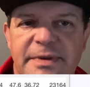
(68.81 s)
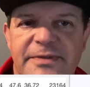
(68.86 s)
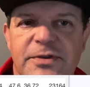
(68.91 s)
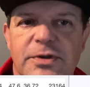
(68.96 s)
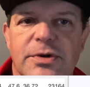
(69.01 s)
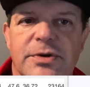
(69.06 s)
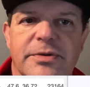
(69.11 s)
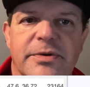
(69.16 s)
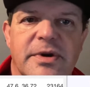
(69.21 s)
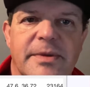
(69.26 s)
If you
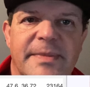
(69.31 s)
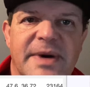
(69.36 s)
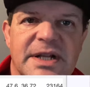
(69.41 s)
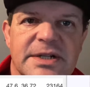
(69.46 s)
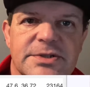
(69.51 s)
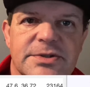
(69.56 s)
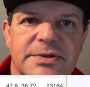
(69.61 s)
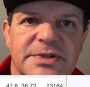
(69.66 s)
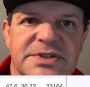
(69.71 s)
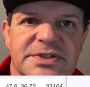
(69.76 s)
don't know what a
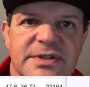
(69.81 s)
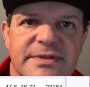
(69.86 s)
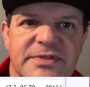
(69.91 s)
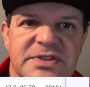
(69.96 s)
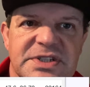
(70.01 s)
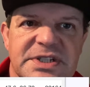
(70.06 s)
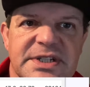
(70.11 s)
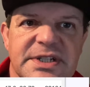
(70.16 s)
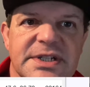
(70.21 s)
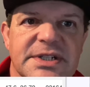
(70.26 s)
monitoring
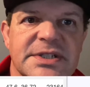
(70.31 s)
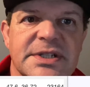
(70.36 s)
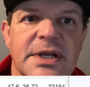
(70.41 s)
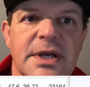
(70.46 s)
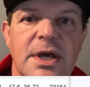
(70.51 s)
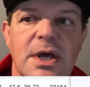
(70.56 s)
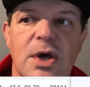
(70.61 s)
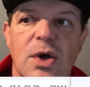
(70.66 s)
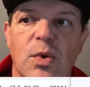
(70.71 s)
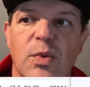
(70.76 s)
service is,
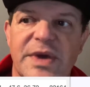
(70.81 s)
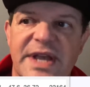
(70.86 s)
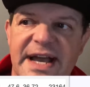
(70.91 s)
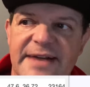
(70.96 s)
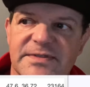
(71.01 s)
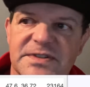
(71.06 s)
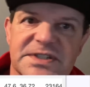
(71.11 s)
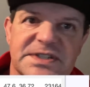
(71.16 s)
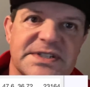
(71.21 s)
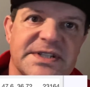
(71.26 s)
we
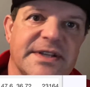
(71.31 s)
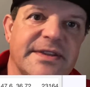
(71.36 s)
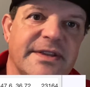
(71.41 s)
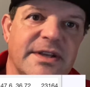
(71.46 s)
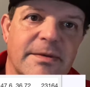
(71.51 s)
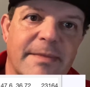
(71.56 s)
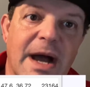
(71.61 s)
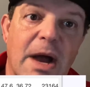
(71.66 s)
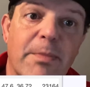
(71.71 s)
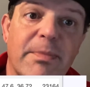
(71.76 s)
have to send
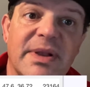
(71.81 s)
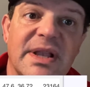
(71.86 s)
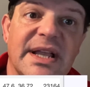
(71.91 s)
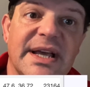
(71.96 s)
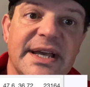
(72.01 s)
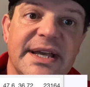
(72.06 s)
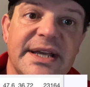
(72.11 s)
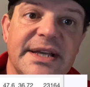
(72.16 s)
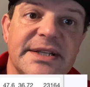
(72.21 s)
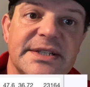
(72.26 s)
them our
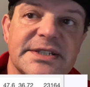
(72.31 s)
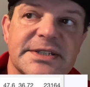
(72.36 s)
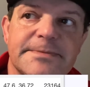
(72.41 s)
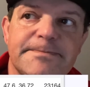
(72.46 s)
plays